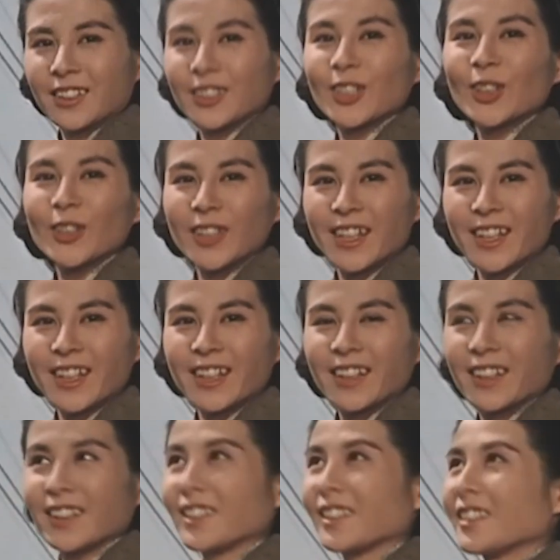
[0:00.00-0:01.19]
other all the time,
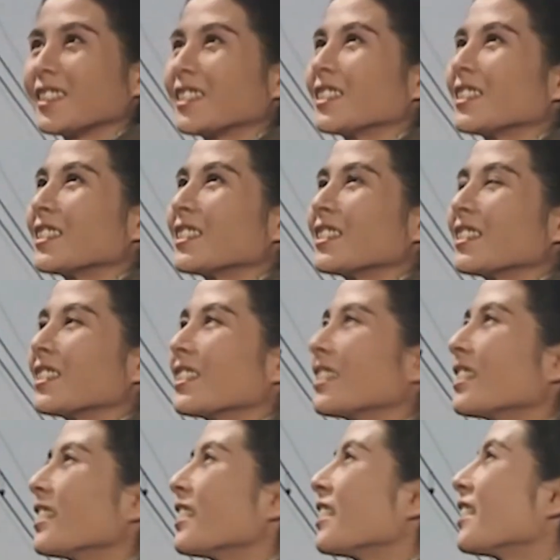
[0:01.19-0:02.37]
the ladies,
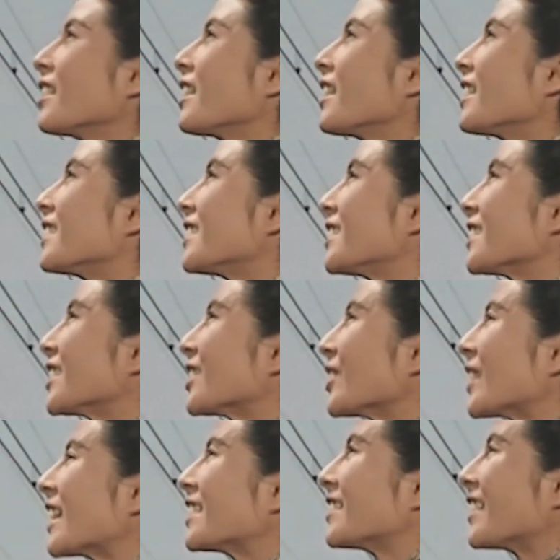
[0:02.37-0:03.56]
while the men go
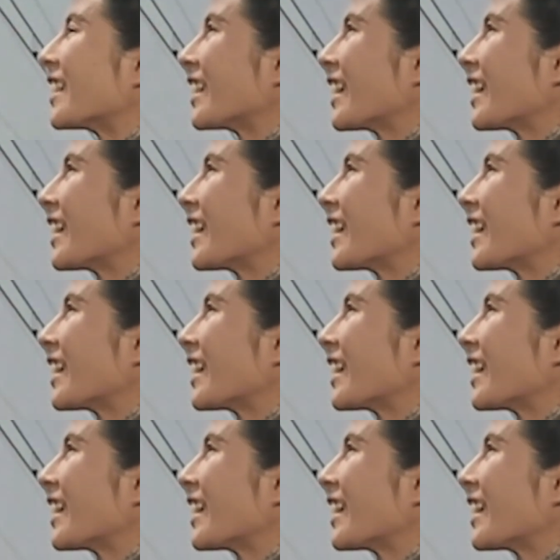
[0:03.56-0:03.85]
off to,